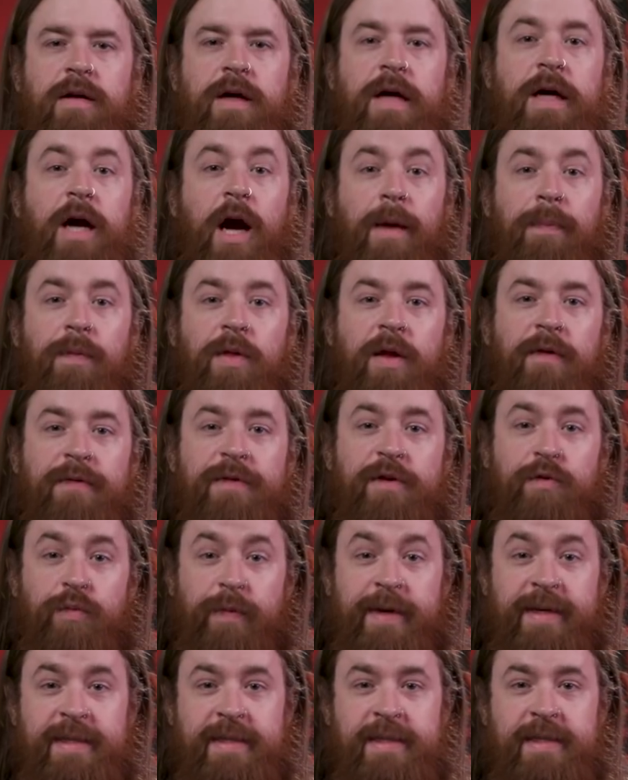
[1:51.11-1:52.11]
A couple of his
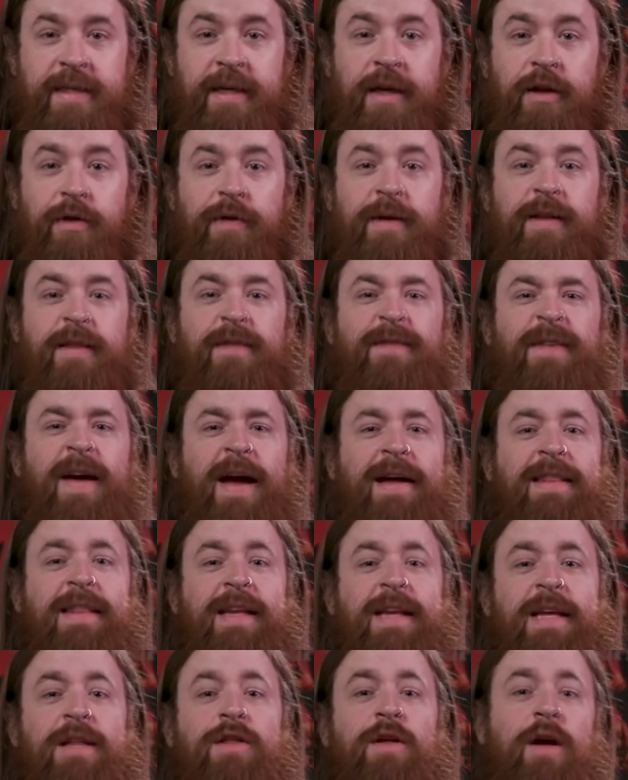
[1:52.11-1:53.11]
reasons included the fact
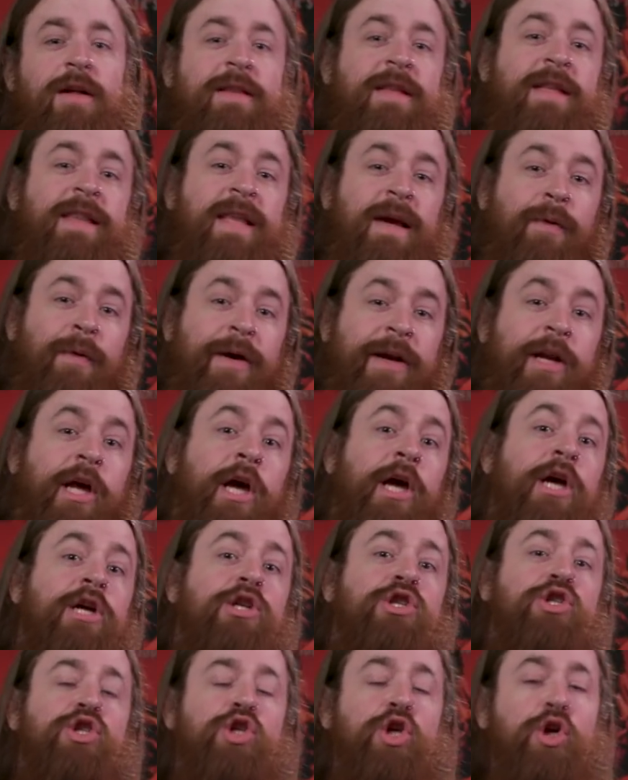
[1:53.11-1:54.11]
that he thought that they went
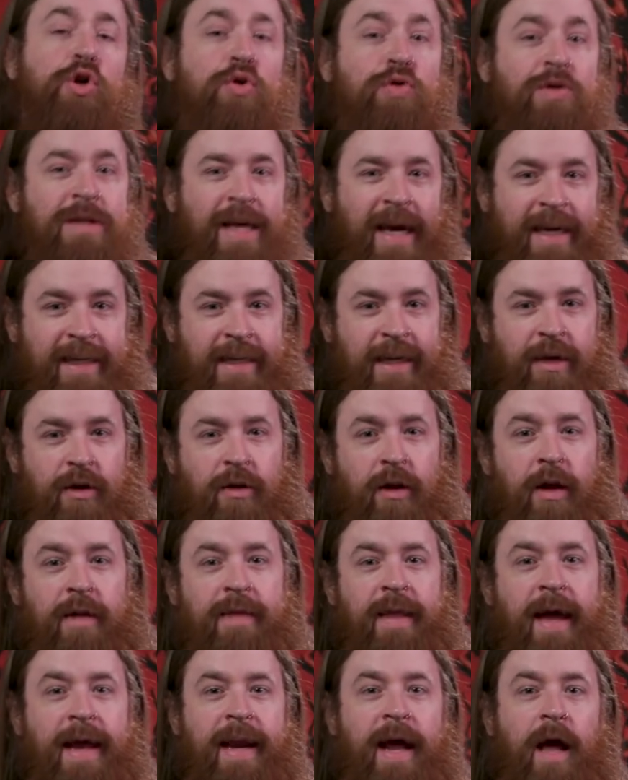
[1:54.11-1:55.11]
too technical
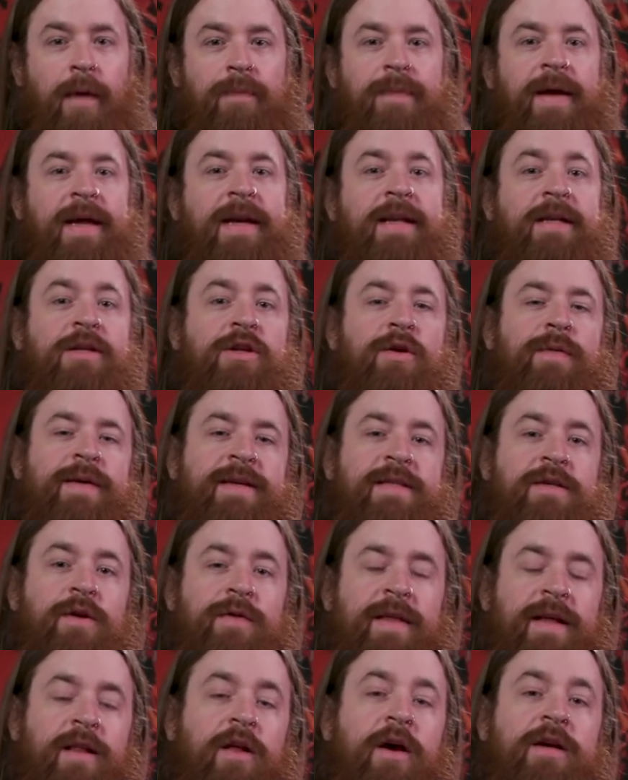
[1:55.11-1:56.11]
on that album, and in doing
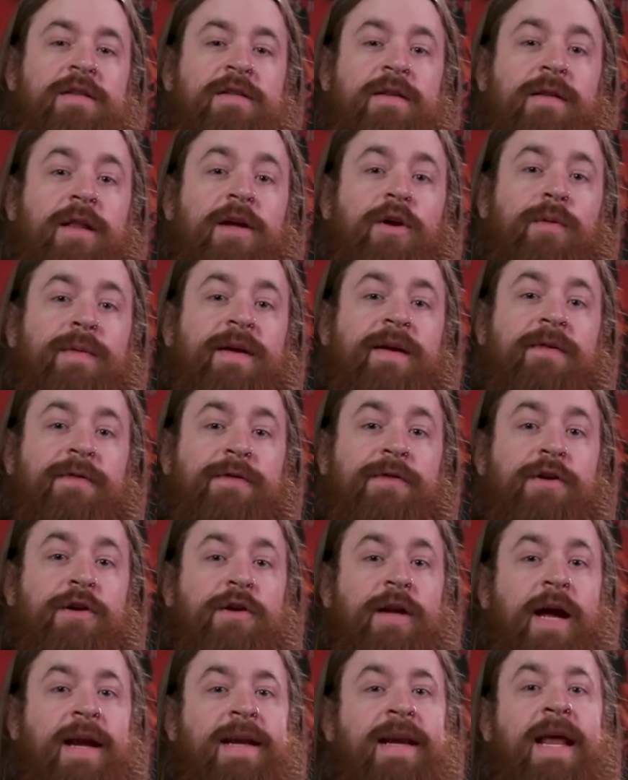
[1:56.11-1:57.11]
so they lost a little bit of
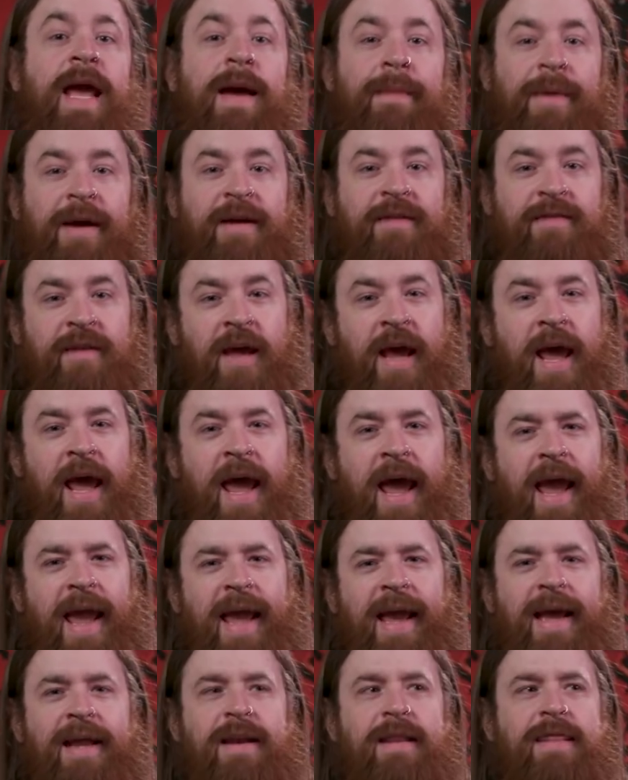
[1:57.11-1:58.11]
their dynamics,
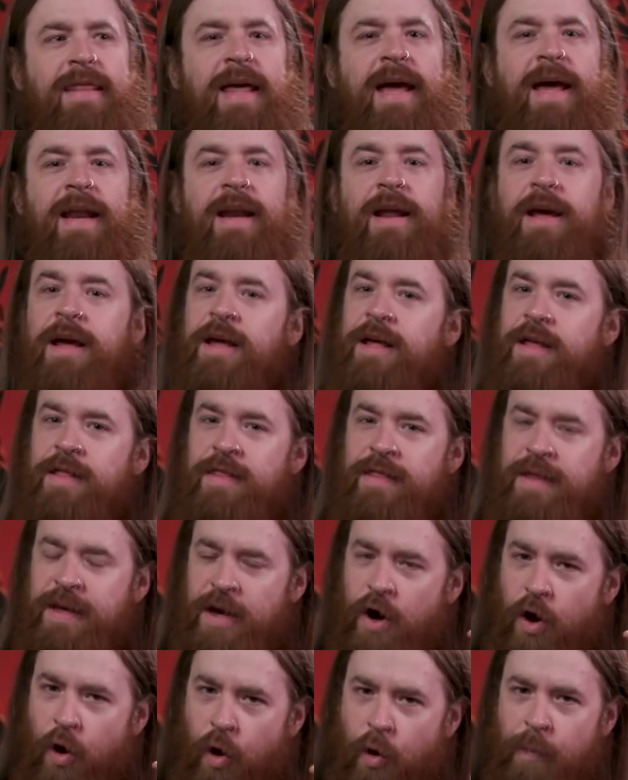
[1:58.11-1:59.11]
and that
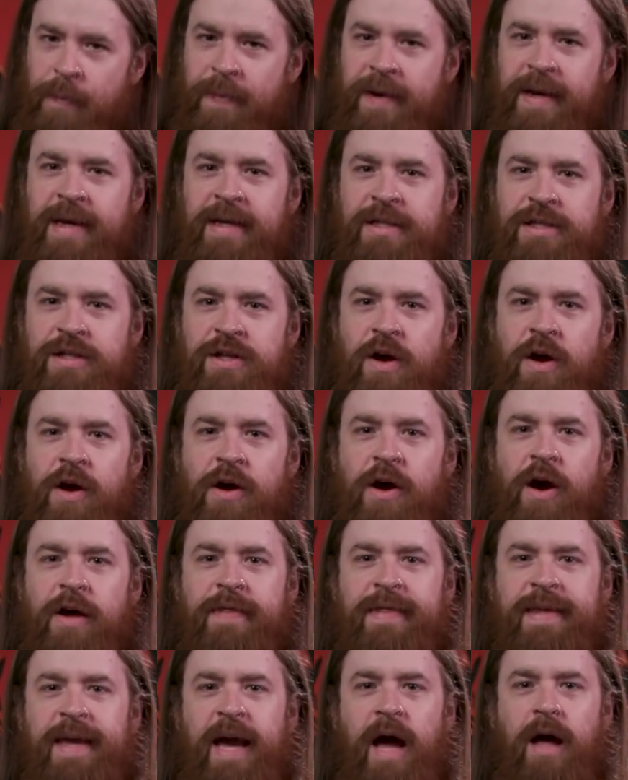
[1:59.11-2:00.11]
the opening song
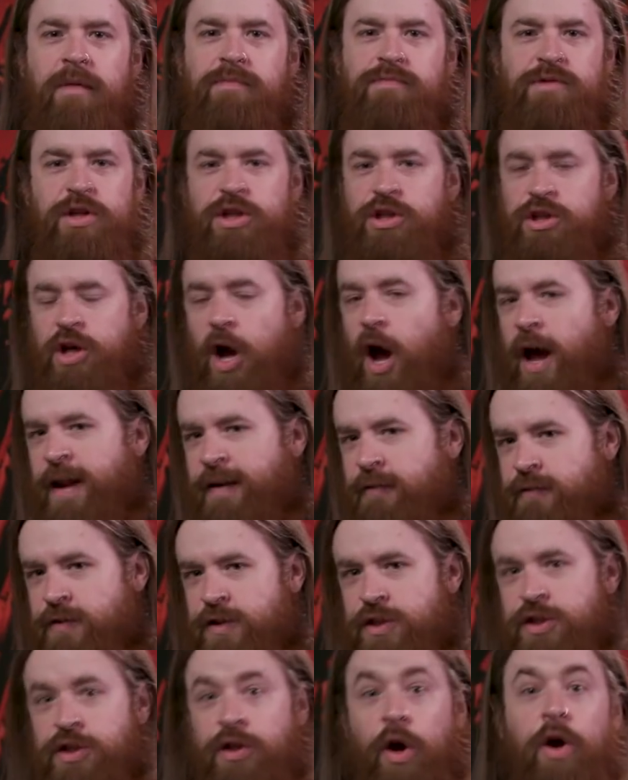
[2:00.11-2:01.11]
on the album just kind of
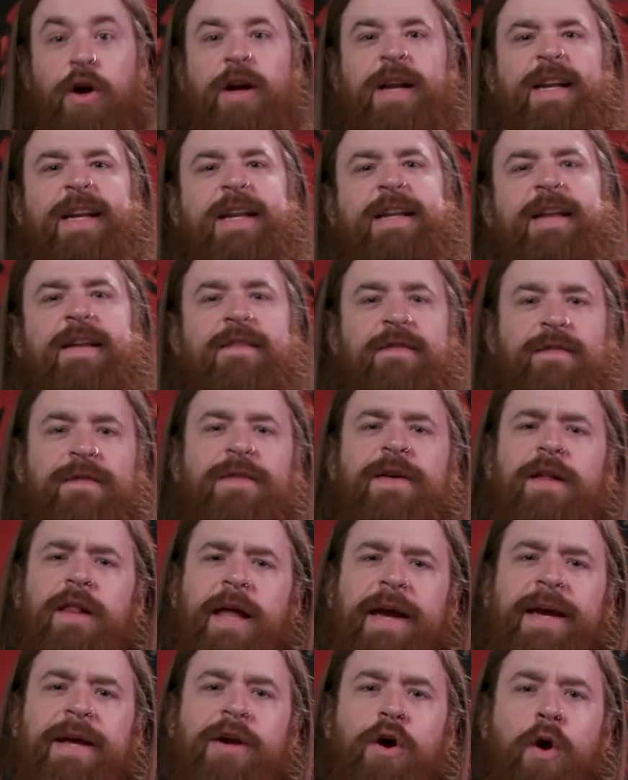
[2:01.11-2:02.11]
started. It didn't feel
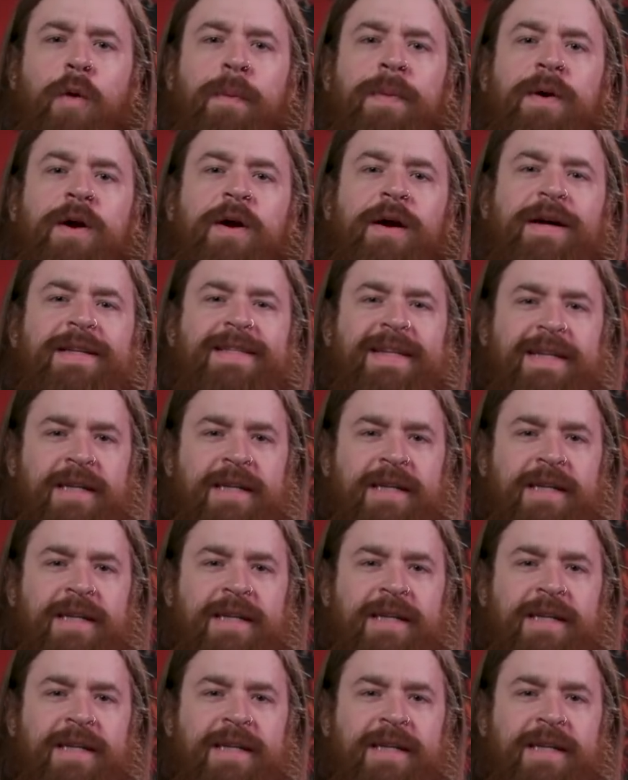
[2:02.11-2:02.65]
like an opener, it